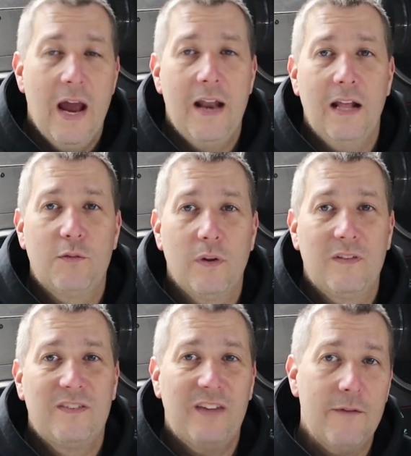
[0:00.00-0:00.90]
and that's
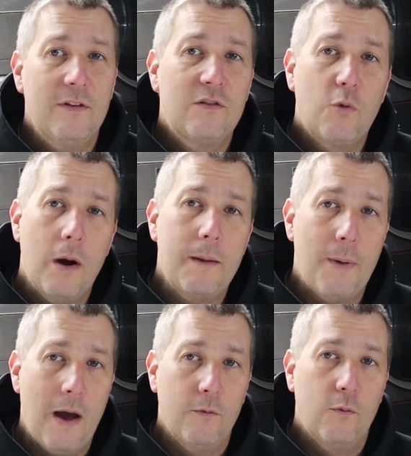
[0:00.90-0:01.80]
with 7
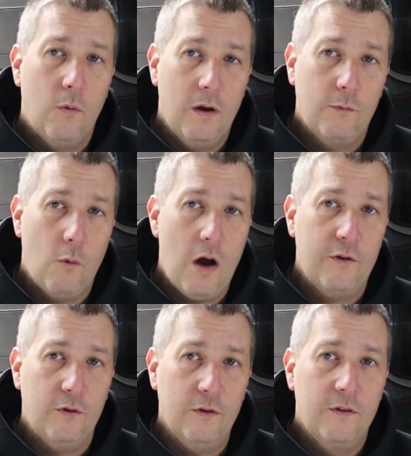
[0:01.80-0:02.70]
20-pound
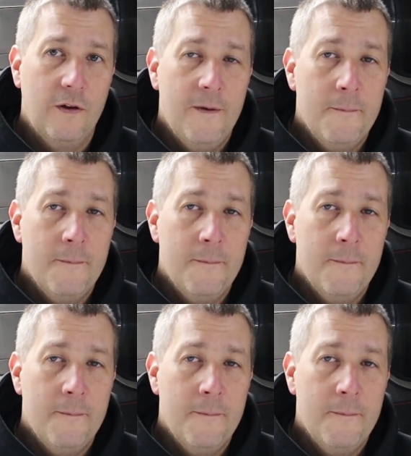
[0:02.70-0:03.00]
washers.